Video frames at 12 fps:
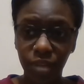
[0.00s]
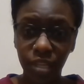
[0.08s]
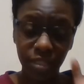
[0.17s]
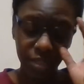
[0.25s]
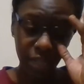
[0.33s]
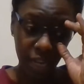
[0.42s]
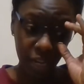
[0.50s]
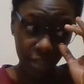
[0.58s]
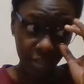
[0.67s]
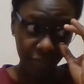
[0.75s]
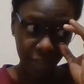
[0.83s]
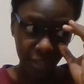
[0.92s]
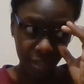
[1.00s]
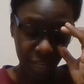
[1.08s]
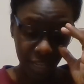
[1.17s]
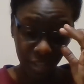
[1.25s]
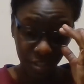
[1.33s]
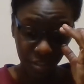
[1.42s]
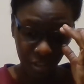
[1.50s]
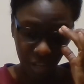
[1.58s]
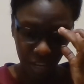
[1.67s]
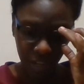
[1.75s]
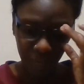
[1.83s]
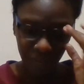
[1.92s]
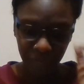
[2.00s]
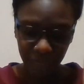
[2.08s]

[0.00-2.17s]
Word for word: It got its 5th day yesterday.